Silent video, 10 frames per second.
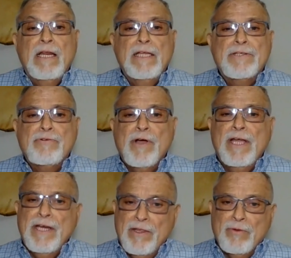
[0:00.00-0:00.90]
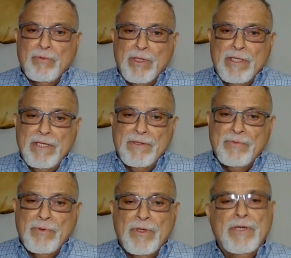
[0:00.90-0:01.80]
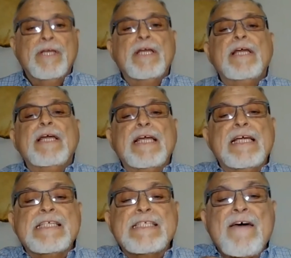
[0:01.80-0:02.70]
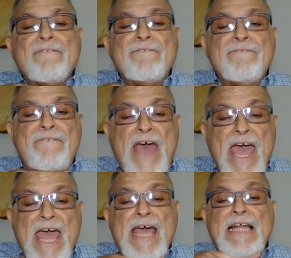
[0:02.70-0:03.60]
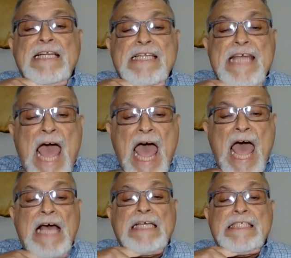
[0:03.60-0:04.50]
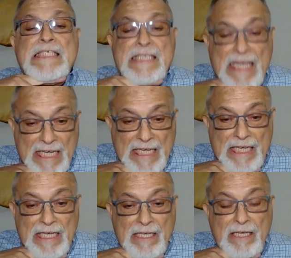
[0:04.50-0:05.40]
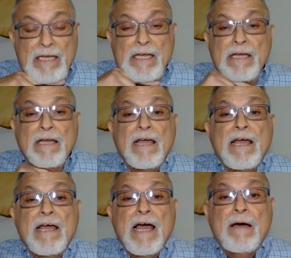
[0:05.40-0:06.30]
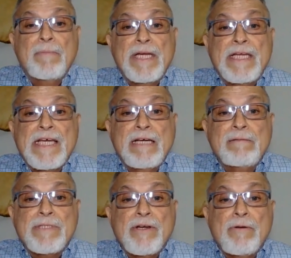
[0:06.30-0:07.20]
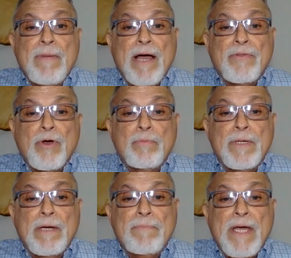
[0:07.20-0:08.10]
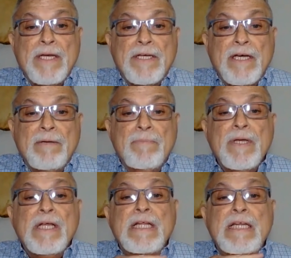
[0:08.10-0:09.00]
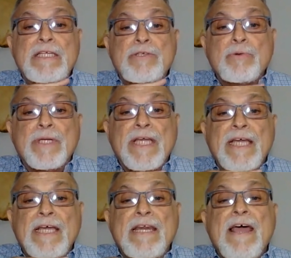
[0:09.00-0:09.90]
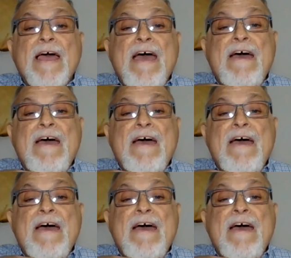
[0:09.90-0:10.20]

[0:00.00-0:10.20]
Let's try another word. This word is fantastic. How many times did our mouth open up that time? Let's do it again.